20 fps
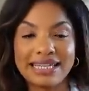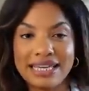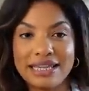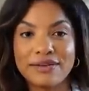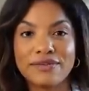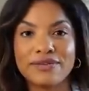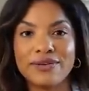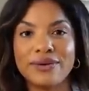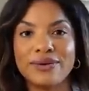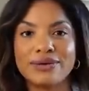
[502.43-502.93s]

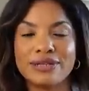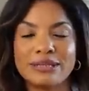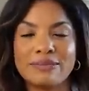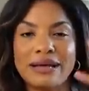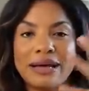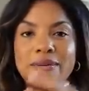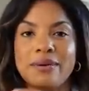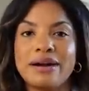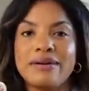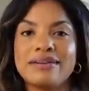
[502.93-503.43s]
the fruit on
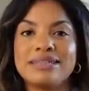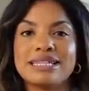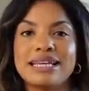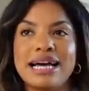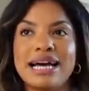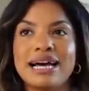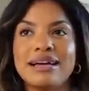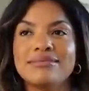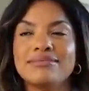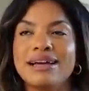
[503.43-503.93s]
display, whereas
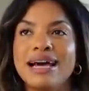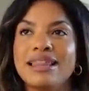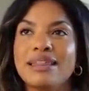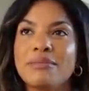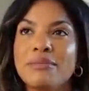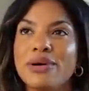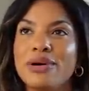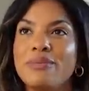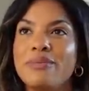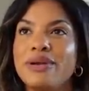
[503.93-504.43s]
at
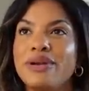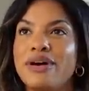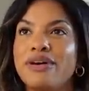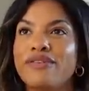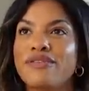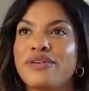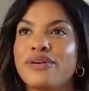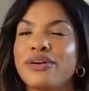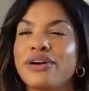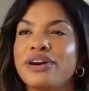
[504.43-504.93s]
the moment our
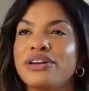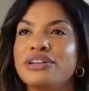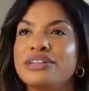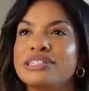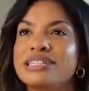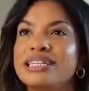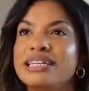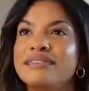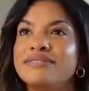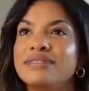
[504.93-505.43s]
fruit kind of
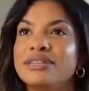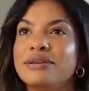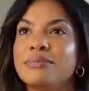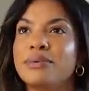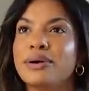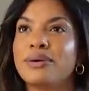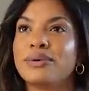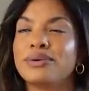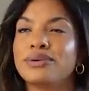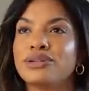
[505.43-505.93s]
just lives in a
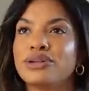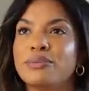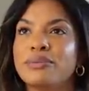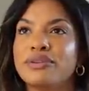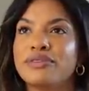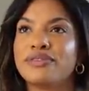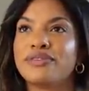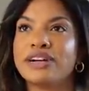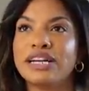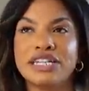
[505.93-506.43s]
bowl on top of
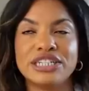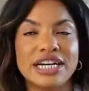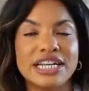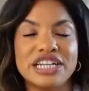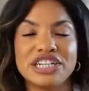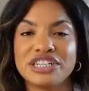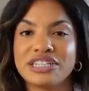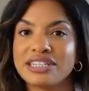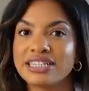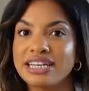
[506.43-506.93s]
the fridge and
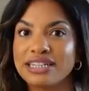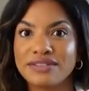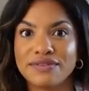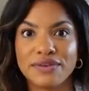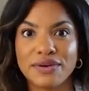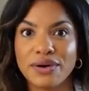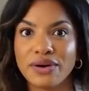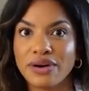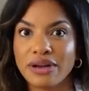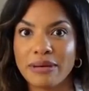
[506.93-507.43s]
it just gets
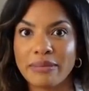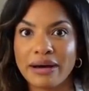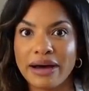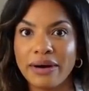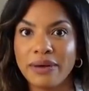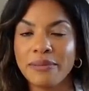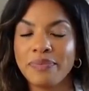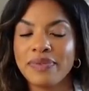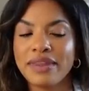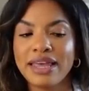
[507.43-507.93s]
forgotten
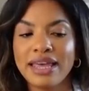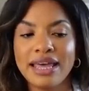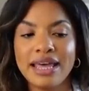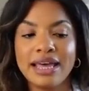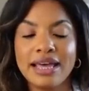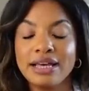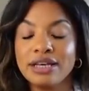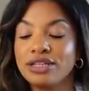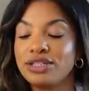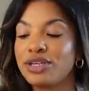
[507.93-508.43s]
about.
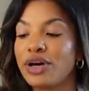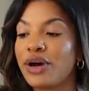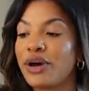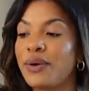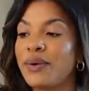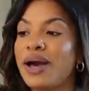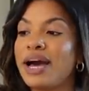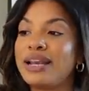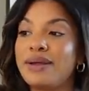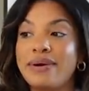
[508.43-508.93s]
So
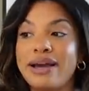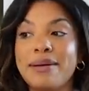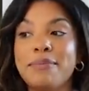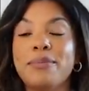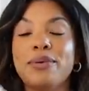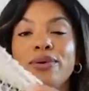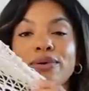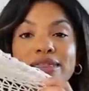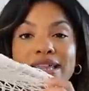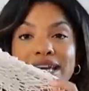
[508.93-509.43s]
anyway,
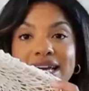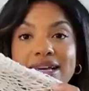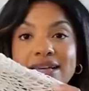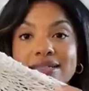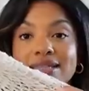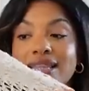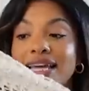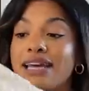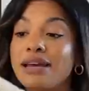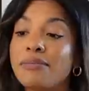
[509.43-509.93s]
bought
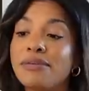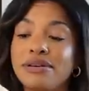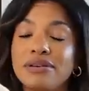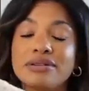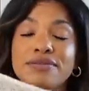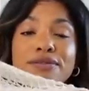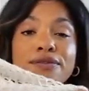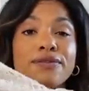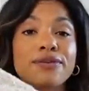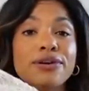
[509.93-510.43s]
these. They can be
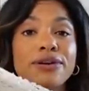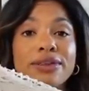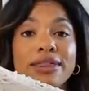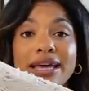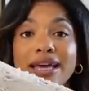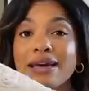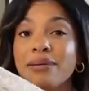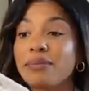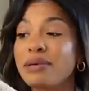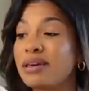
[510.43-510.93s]
used for fruit,
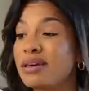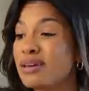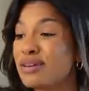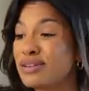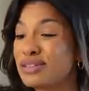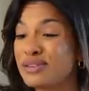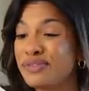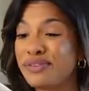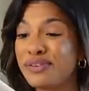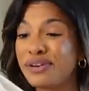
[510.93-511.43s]
they can be
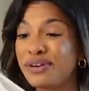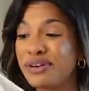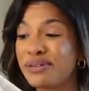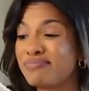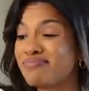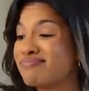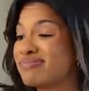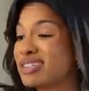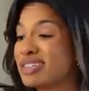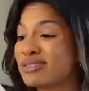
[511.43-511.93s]
used
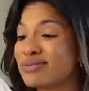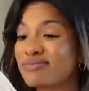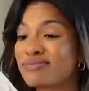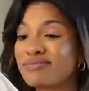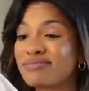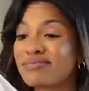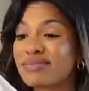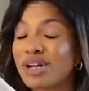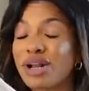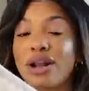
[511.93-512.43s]
for just
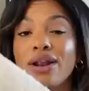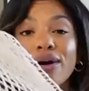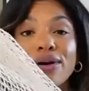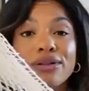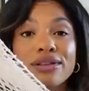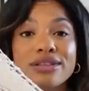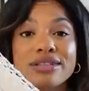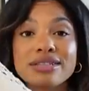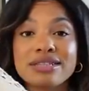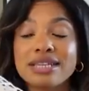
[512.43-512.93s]

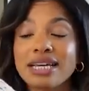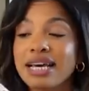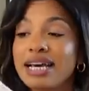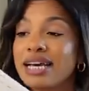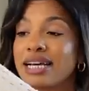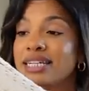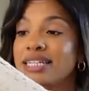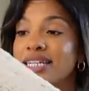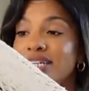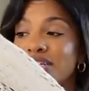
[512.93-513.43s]
cloths,
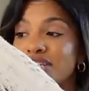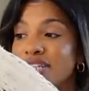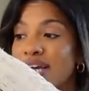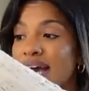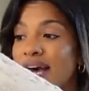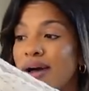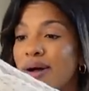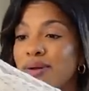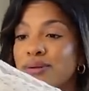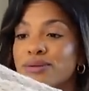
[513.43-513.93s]
dish
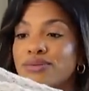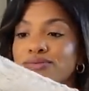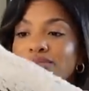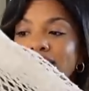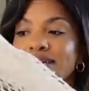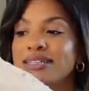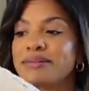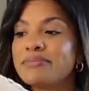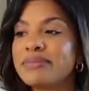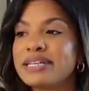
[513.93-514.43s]
towels,
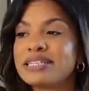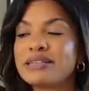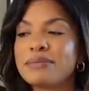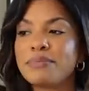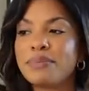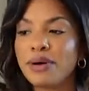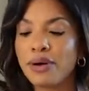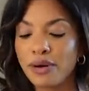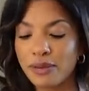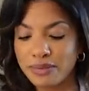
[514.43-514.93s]
random bits
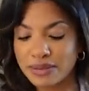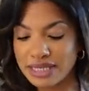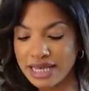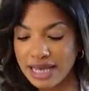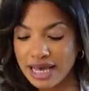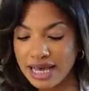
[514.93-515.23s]
and bobs.